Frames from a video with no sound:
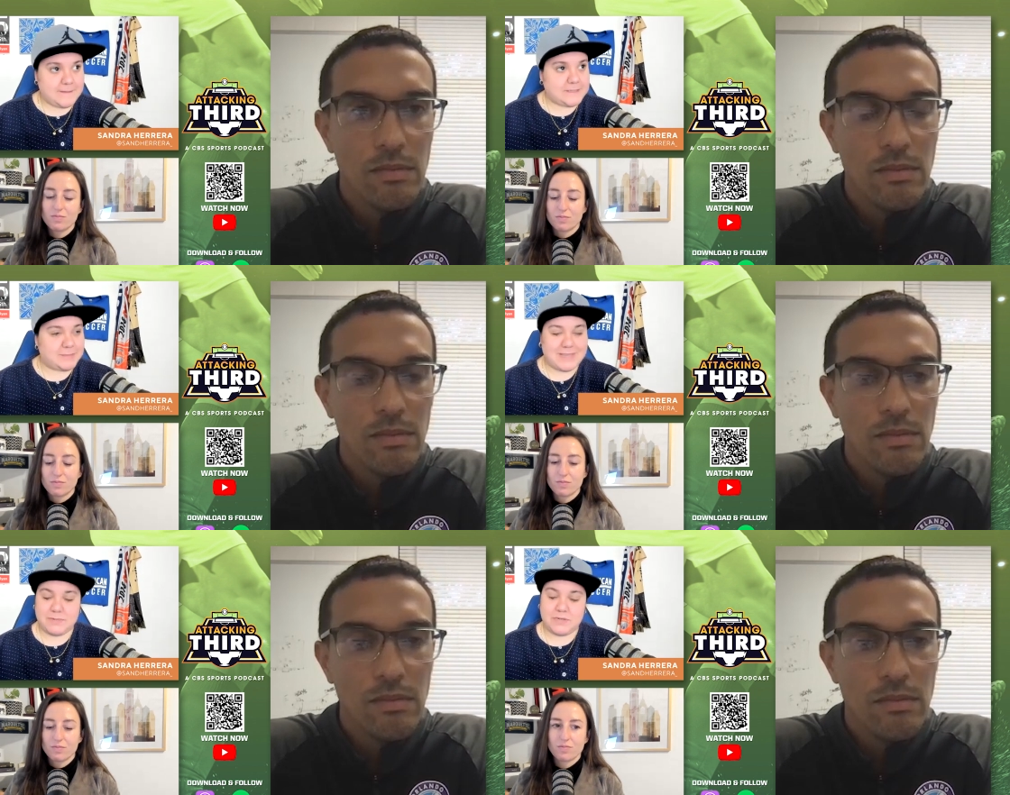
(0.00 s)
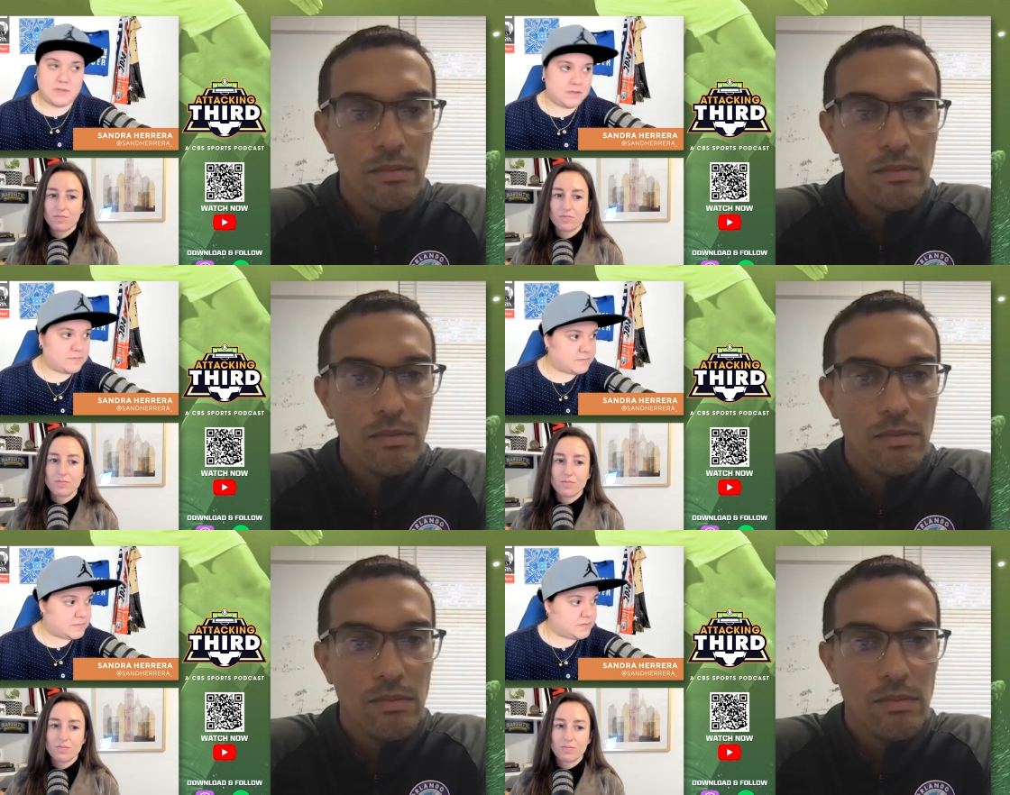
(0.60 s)
Speaker 1: sometimes there
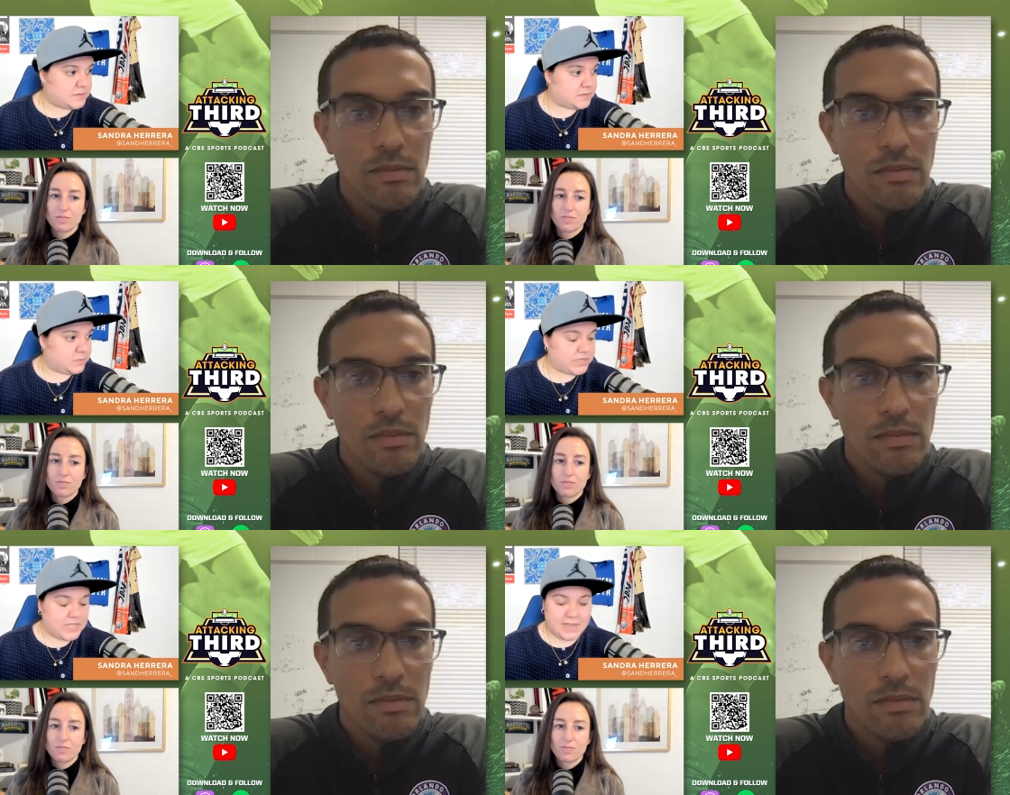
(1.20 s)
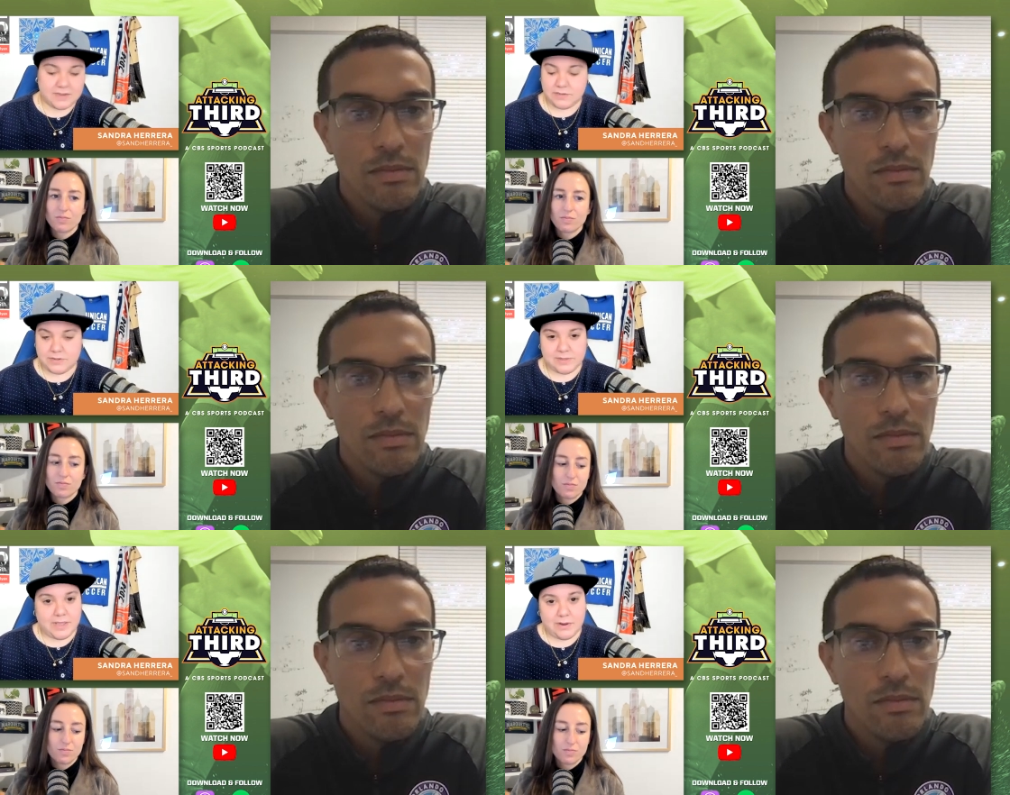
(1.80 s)
comes with that a
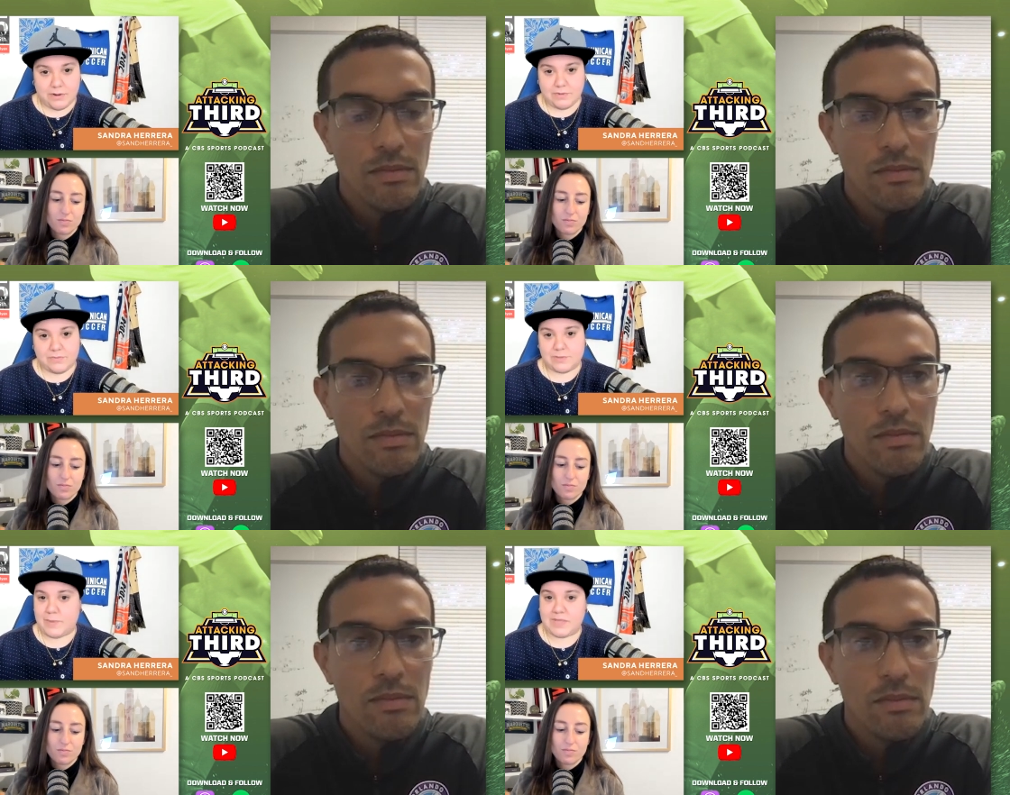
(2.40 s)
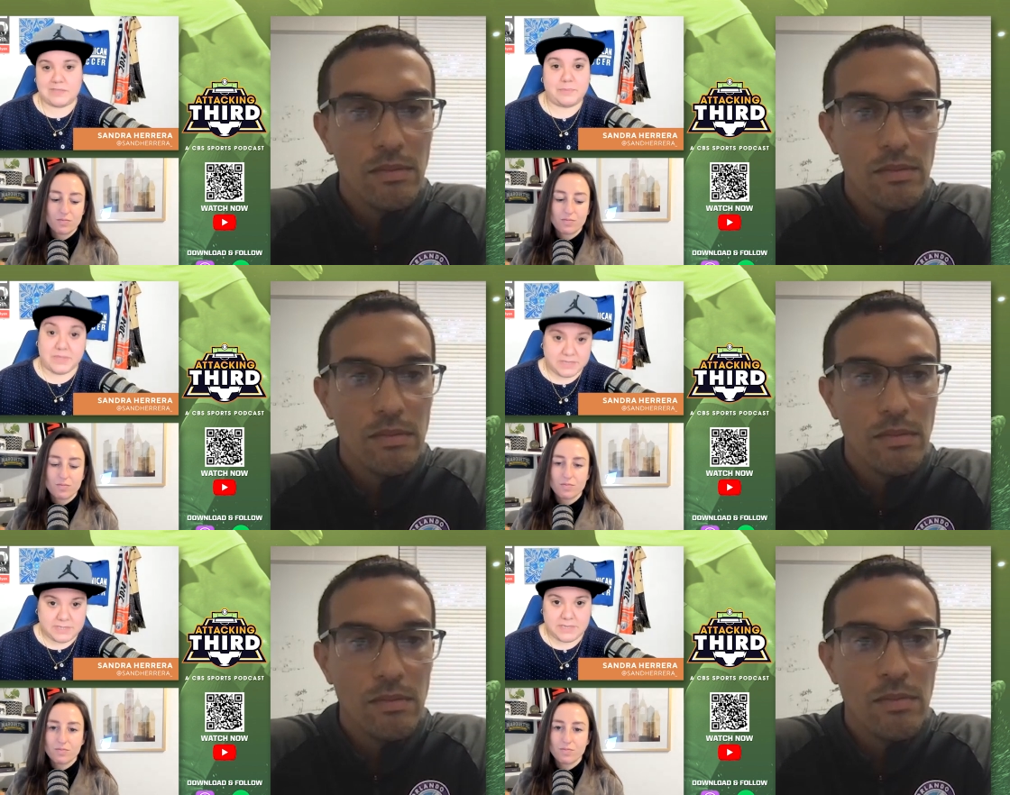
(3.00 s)
certain layer of
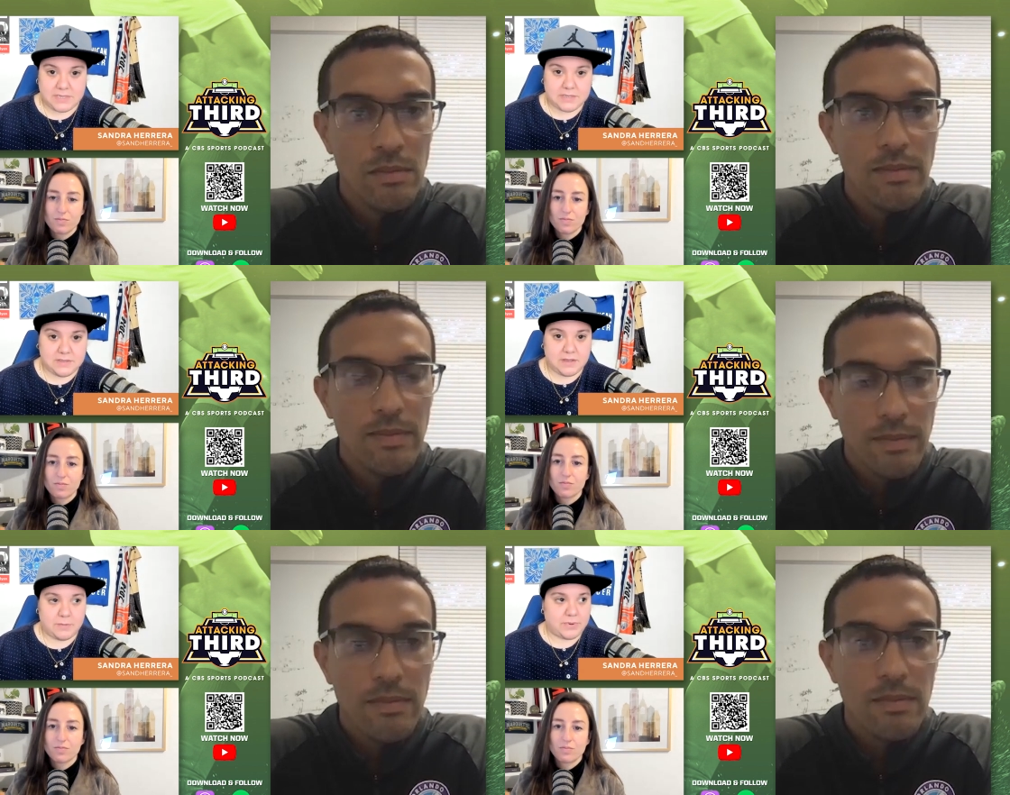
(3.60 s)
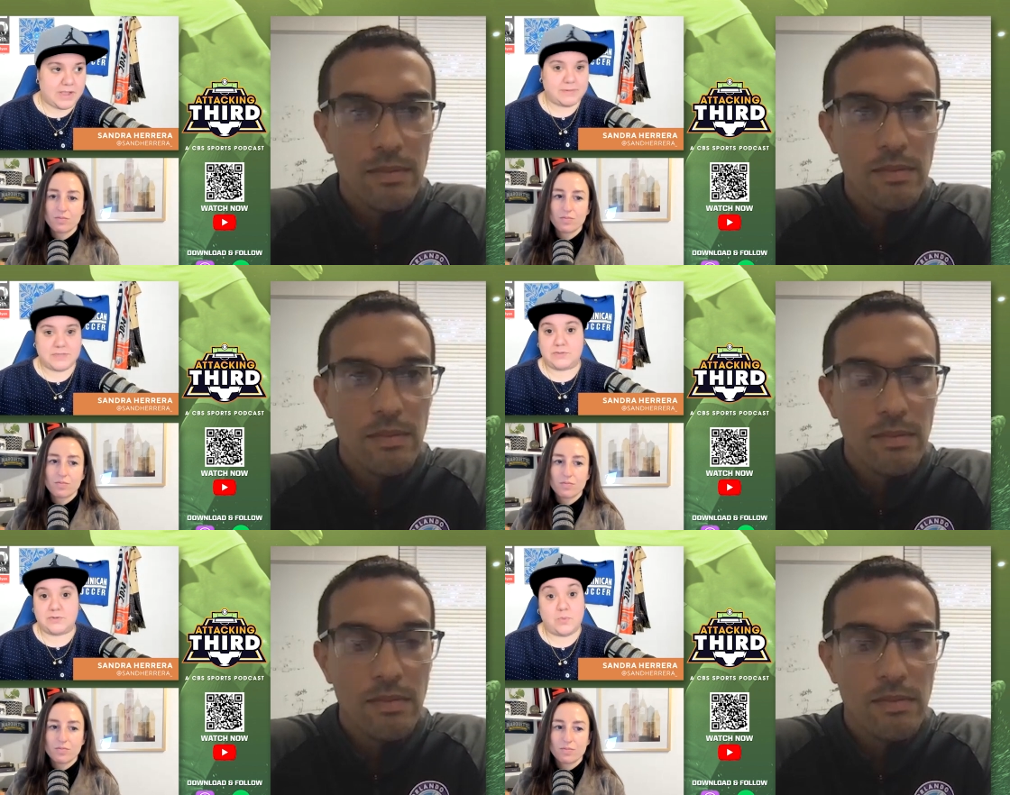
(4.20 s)
responsibility, uh, perhaps
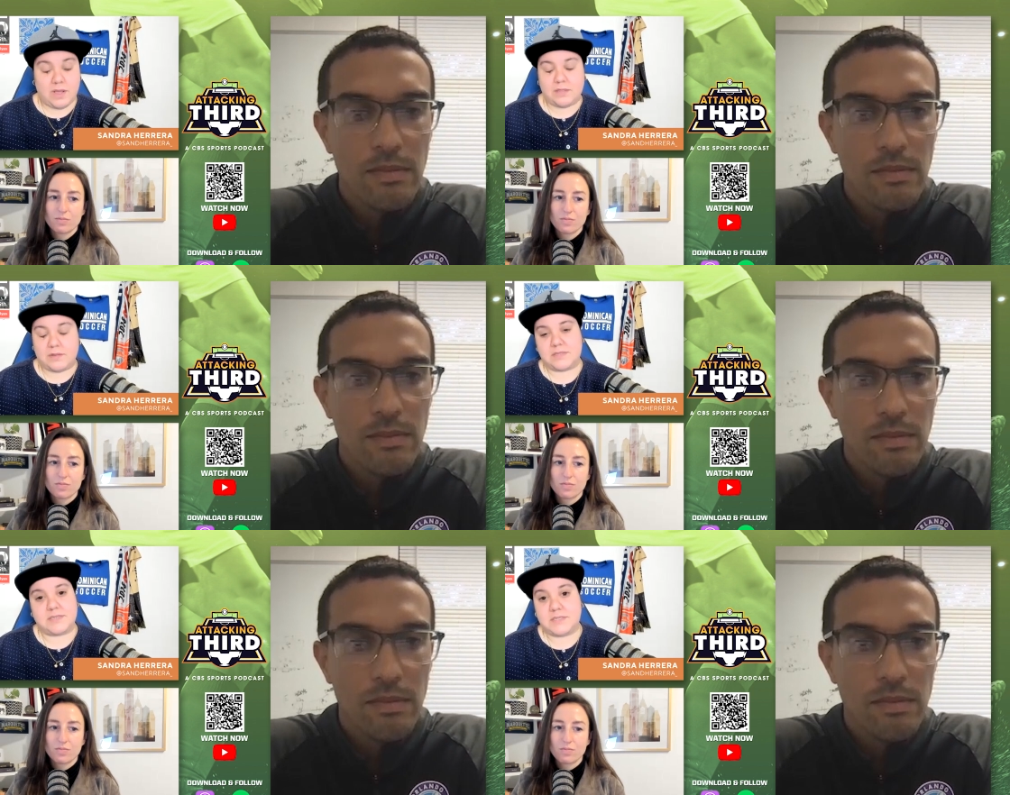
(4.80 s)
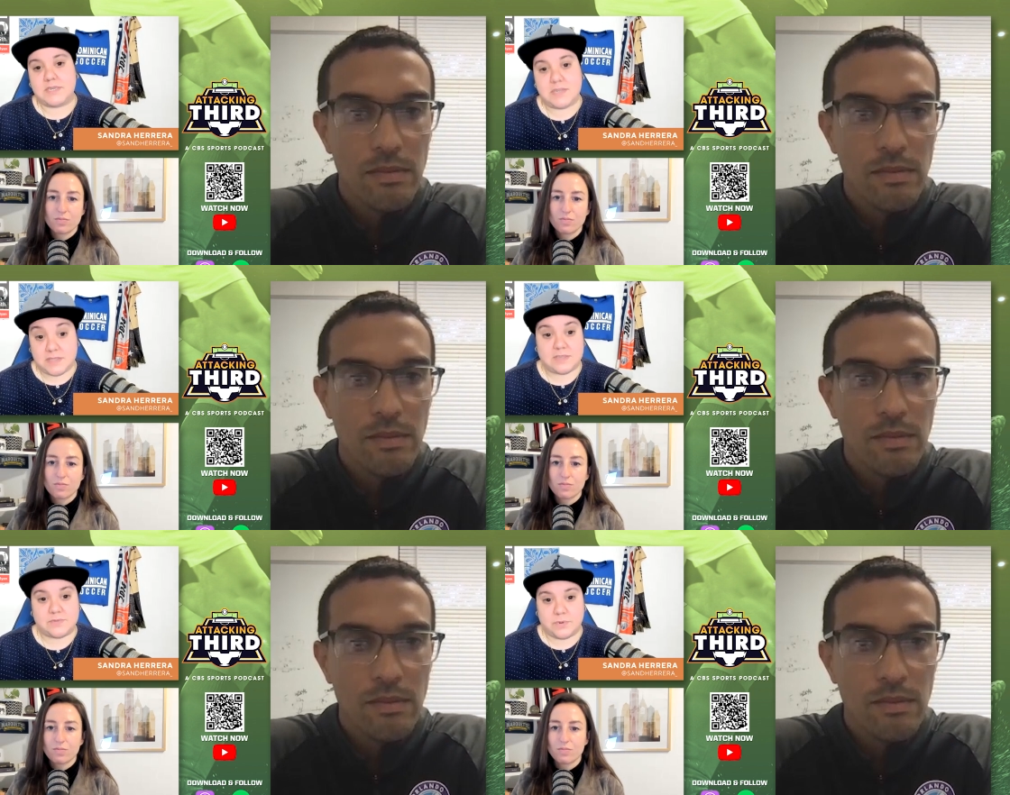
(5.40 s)
to do well or succeed
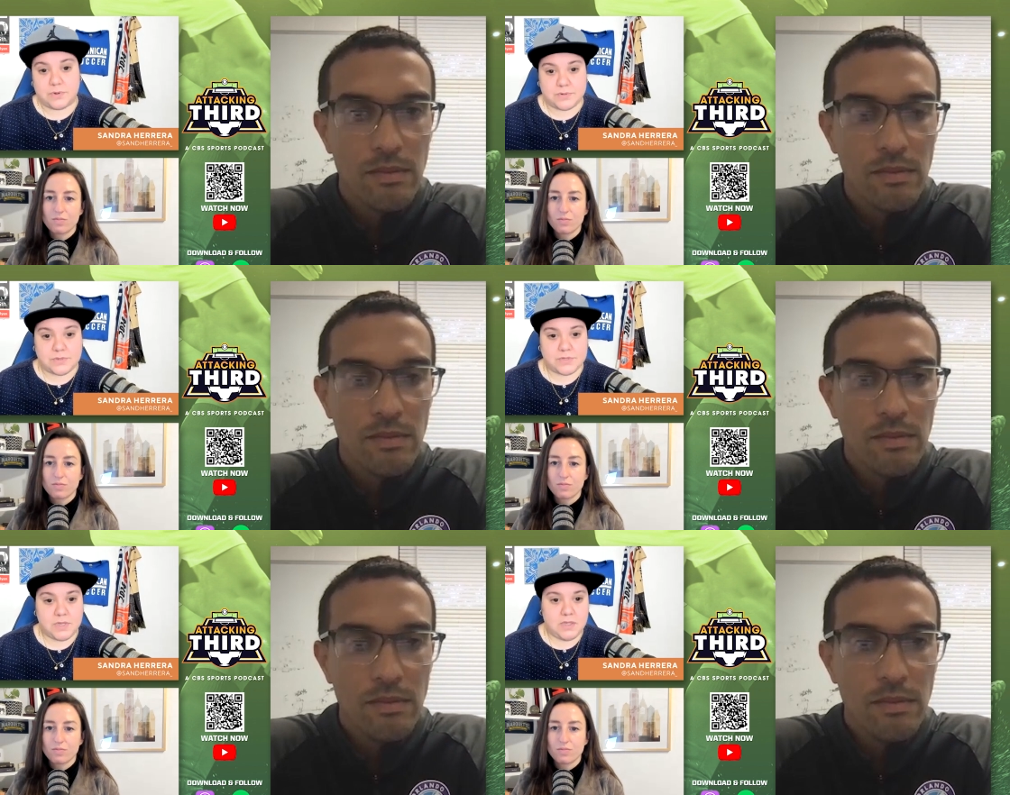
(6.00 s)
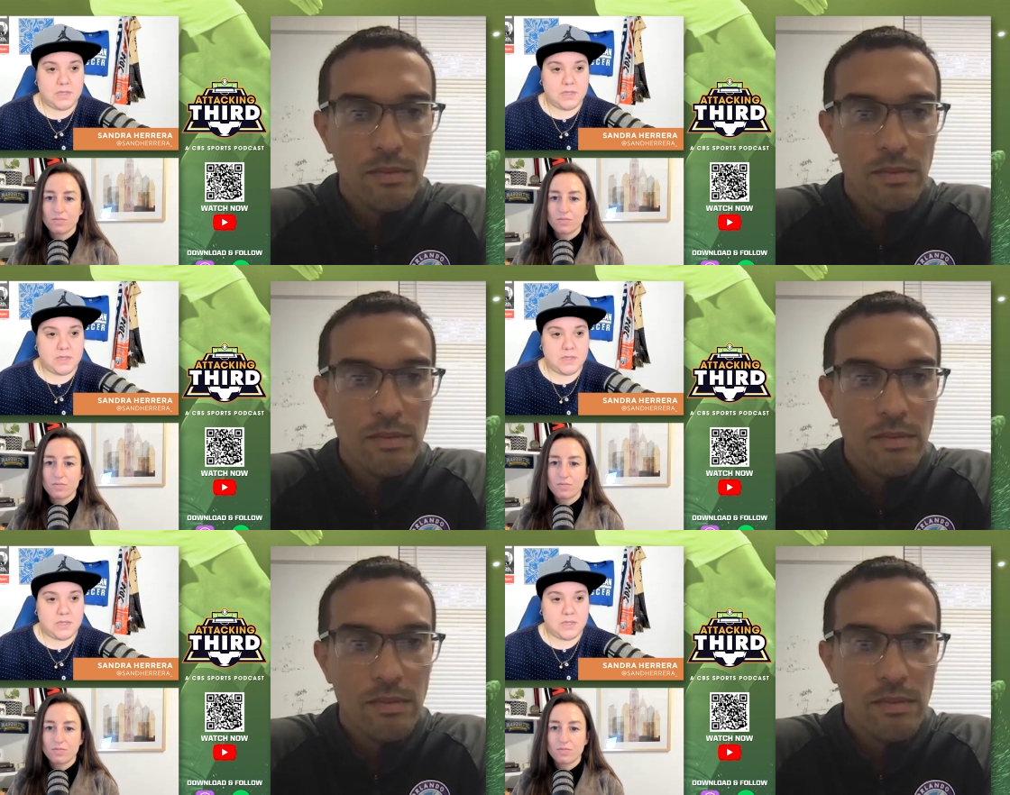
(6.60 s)
in these roles.